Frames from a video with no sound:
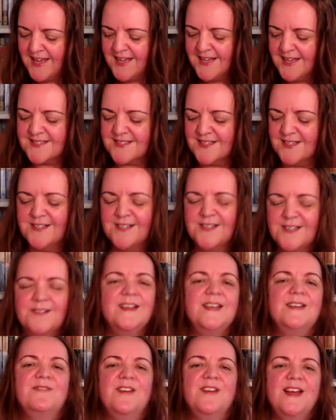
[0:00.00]
So
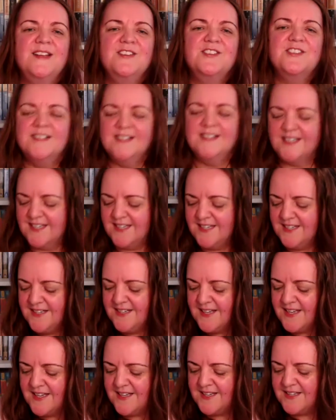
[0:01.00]

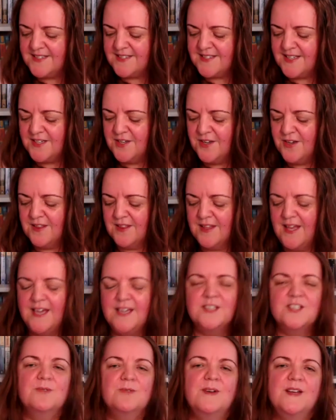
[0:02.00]
Evangeline is in her
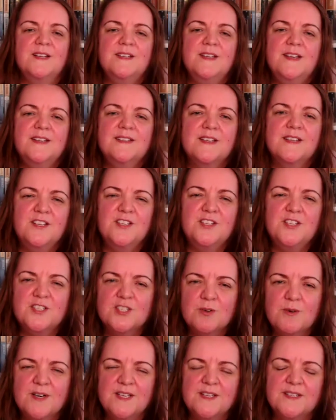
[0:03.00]
late 20s. I think she's
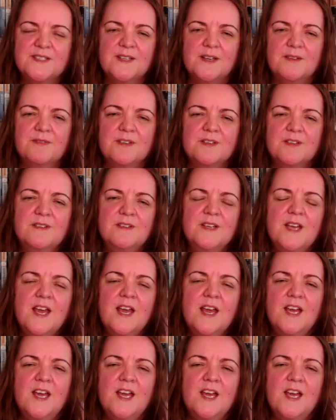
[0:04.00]
27.